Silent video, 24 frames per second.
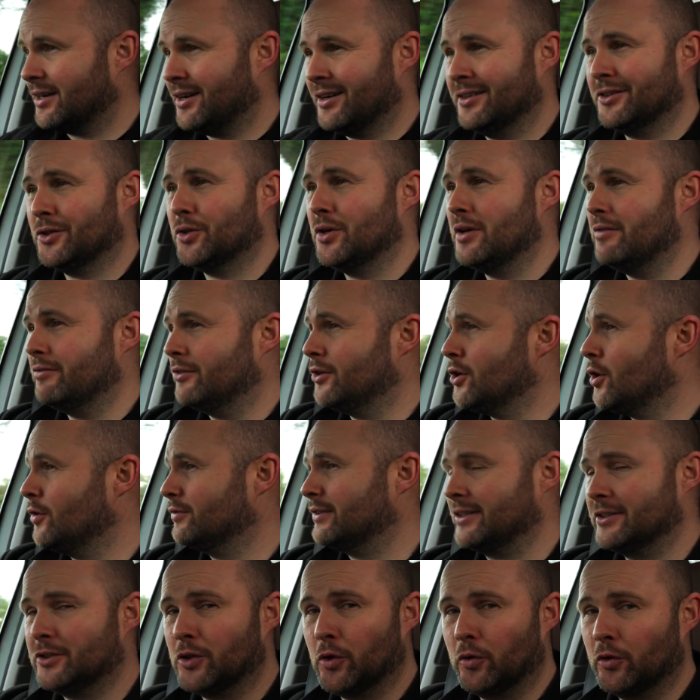I don't even know if
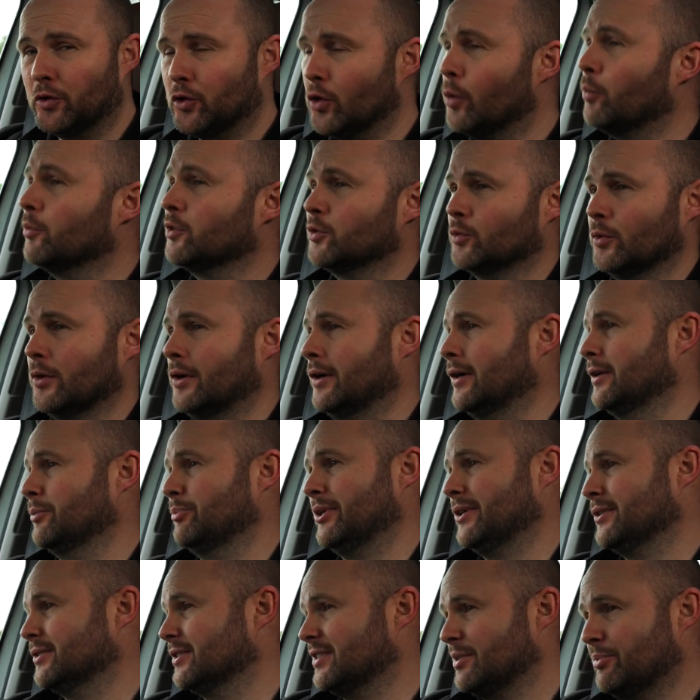that's going to come to Ireland
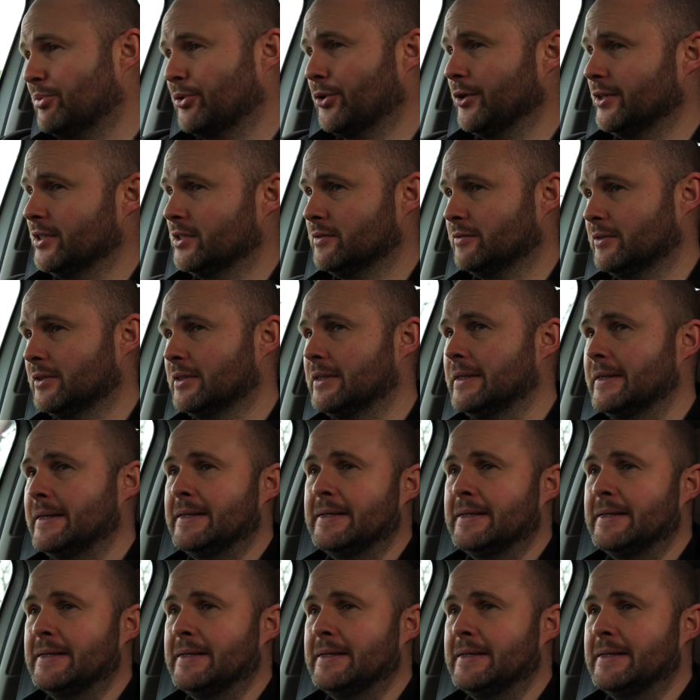because of the price of it